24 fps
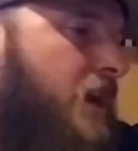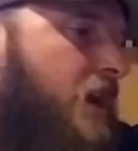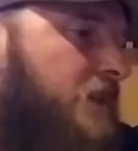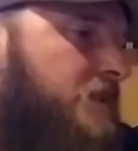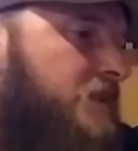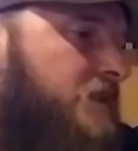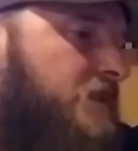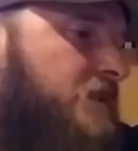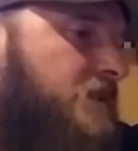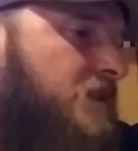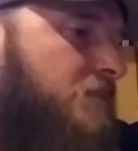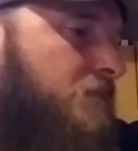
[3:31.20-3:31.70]

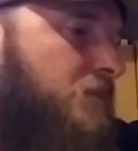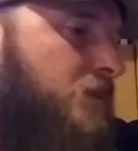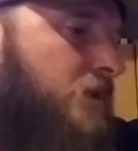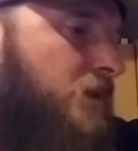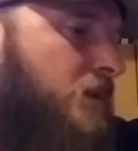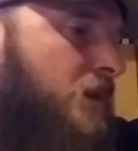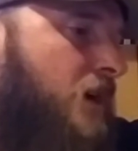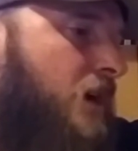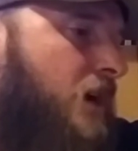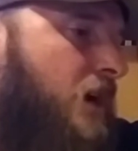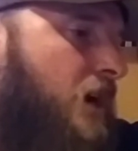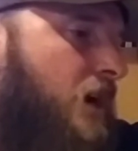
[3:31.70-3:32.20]
This is
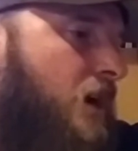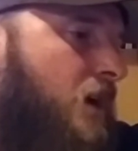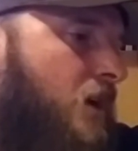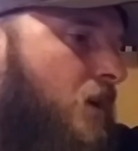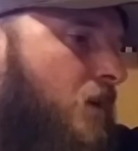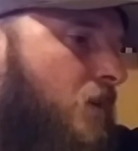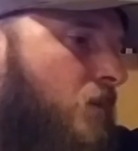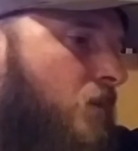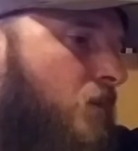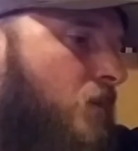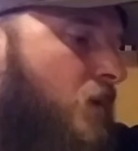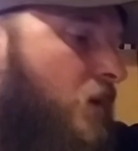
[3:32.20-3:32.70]
number,
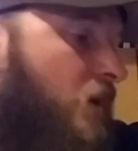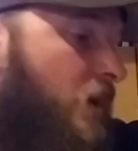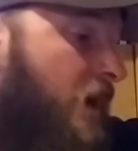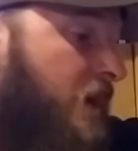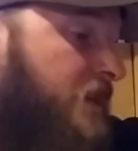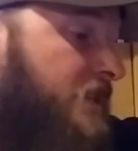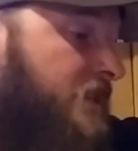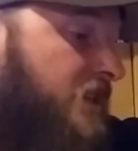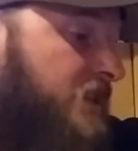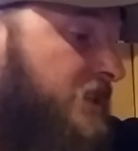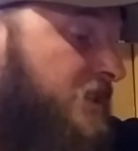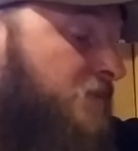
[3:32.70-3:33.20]
I
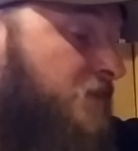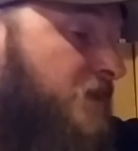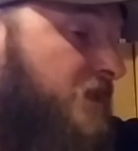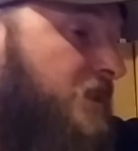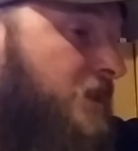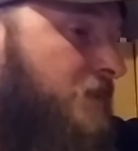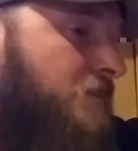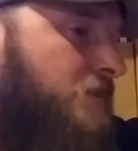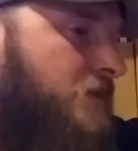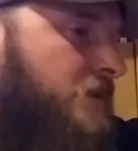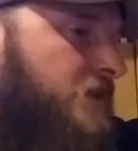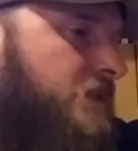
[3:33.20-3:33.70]
just picked
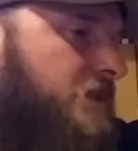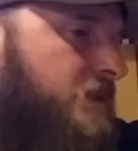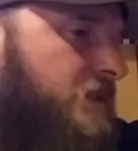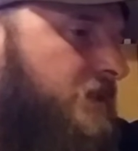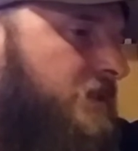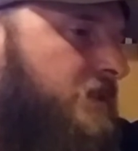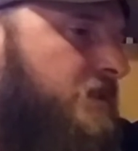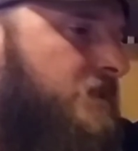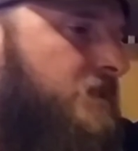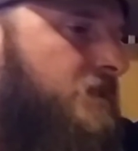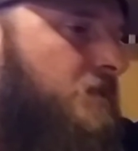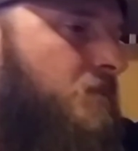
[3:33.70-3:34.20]
up recently.
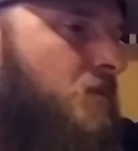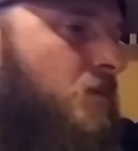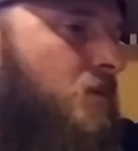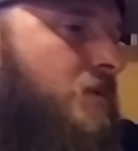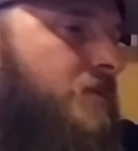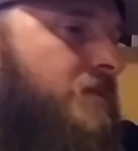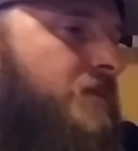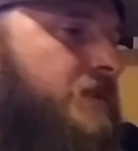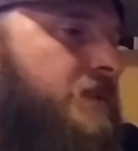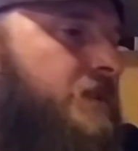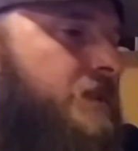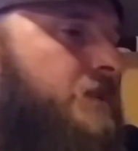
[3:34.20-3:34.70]
It's number
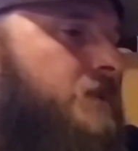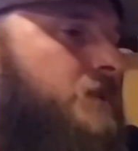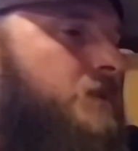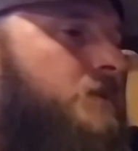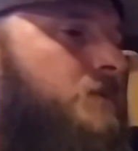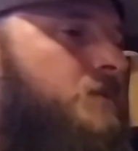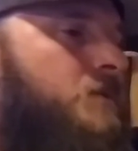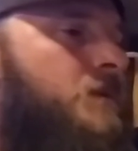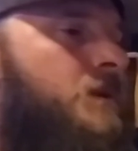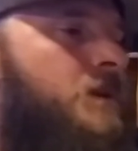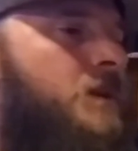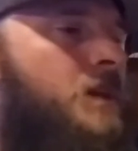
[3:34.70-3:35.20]

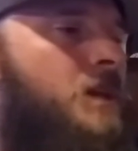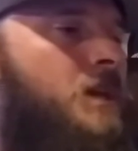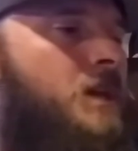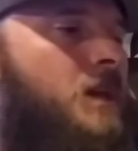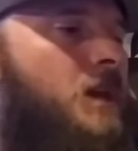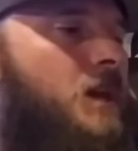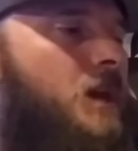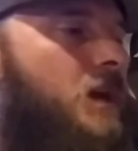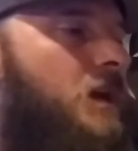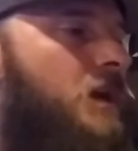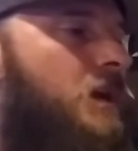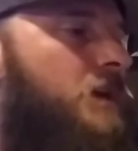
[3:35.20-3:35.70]
152.
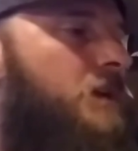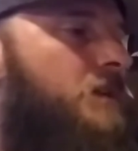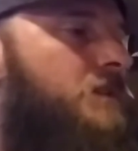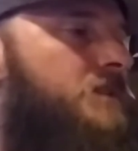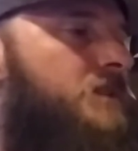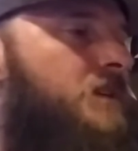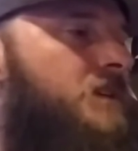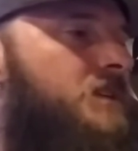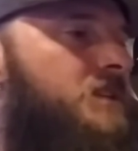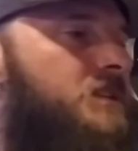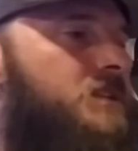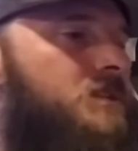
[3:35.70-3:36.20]
It's
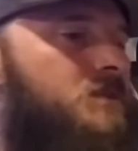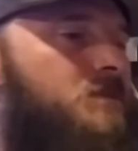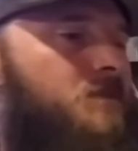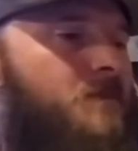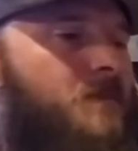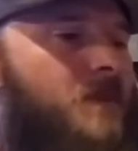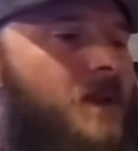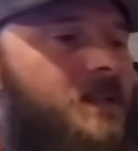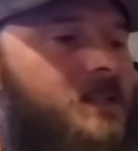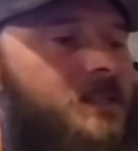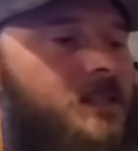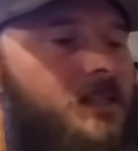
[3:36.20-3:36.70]

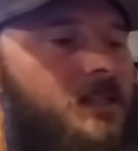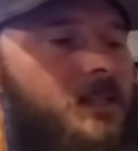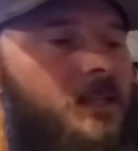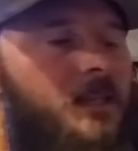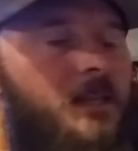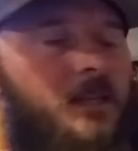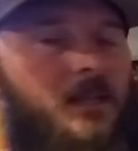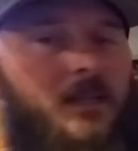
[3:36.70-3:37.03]
unexpected.